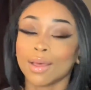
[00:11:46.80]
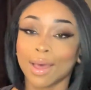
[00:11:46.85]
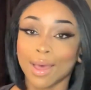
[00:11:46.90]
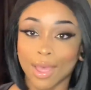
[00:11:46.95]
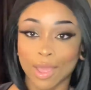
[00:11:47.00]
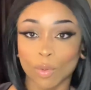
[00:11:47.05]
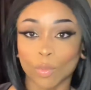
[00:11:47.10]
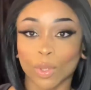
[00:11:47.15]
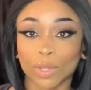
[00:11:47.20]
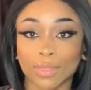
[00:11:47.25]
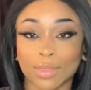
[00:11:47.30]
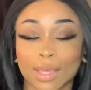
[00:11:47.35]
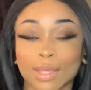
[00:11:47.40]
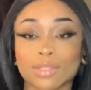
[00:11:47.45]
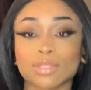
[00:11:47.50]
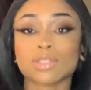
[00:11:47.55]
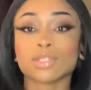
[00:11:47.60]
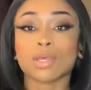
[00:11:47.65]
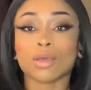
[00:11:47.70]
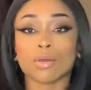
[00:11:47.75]
I want
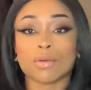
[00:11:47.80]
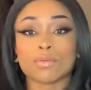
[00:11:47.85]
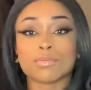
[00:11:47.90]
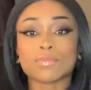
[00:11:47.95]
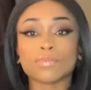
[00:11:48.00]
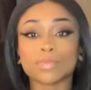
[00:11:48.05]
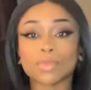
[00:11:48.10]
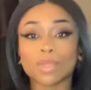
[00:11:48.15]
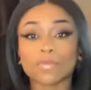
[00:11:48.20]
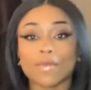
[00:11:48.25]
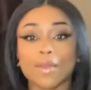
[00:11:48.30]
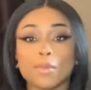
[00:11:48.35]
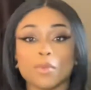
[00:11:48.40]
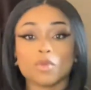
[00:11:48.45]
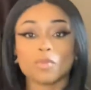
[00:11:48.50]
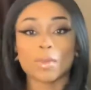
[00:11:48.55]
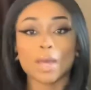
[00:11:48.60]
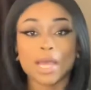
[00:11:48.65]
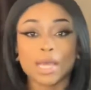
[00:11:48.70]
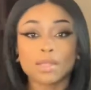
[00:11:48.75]
that. So if I
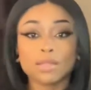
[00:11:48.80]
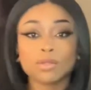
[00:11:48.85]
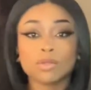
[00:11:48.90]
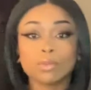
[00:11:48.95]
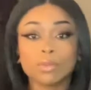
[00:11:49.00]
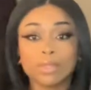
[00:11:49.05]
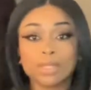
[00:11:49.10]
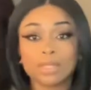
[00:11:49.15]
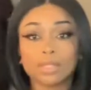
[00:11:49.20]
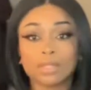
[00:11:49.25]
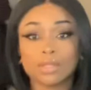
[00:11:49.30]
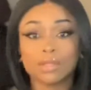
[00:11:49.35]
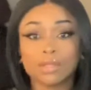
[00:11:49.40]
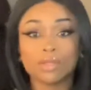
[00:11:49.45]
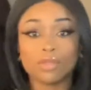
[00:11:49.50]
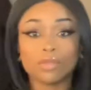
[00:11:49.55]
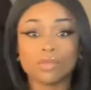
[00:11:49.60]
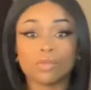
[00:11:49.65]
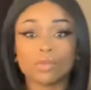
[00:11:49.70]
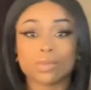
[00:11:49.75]
move back a little bit,
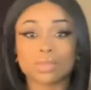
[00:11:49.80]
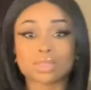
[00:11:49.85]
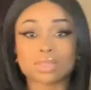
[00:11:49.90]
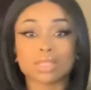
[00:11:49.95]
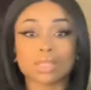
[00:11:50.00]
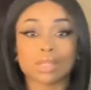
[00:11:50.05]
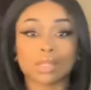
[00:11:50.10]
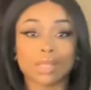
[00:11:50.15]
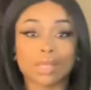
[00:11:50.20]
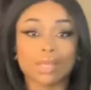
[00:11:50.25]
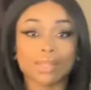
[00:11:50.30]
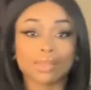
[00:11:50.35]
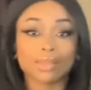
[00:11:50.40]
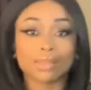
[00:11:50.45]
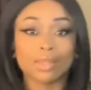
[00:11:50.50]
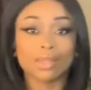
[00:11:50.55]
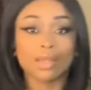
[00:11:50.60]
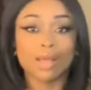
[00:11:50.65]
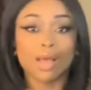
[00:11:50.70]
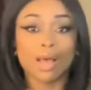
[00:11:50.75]
you can see the length.
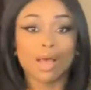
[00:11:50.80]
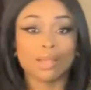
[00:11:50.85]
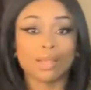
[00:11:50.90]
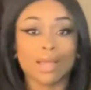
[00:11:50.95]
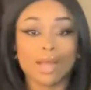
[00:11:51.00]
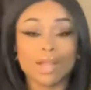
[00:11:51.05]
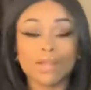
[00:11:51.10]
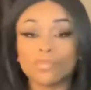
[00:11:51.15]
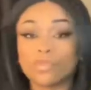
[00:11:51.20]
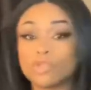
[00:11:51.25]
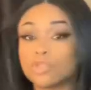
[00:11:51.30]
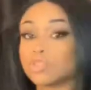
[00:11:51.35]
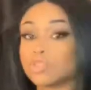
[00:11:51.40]
A lot of their